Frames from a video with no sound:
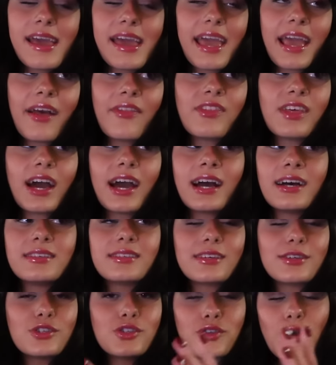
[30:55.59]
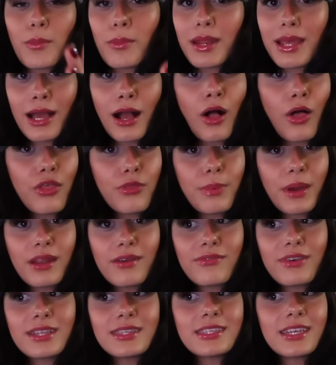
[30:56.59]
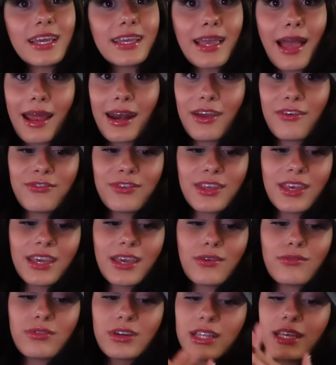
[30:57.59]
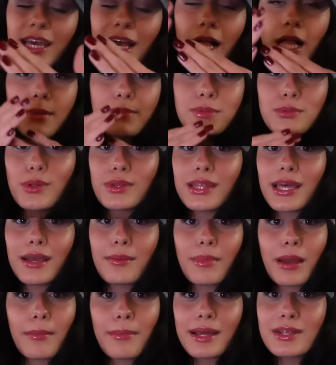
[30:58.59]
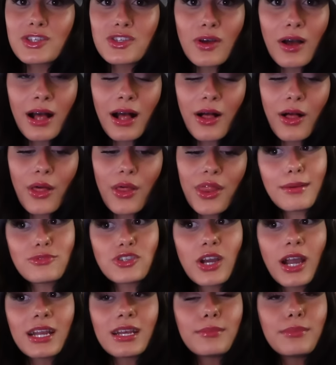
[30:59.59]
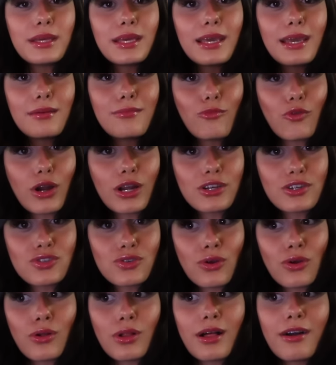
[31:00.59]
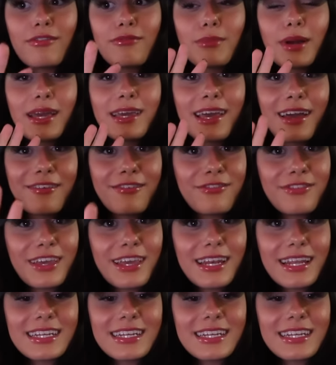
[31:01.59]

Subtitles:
and that has like so many health benefits, and again, I feel like it really helps with like my mental health. I'm trying to be in more control of my caffeine